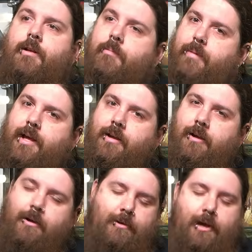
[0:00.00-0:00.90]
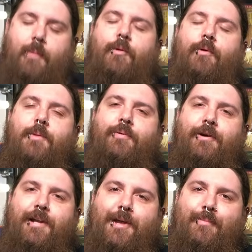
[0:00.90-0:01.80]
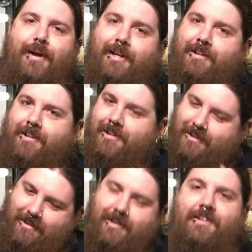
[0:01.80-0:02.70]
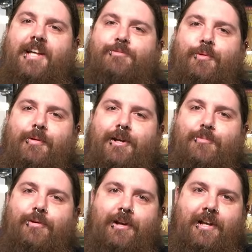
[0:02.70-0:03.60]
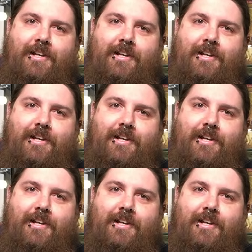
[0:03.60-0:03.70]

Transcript: Me, I'm a 1.8 man, and that's where we're going to put it.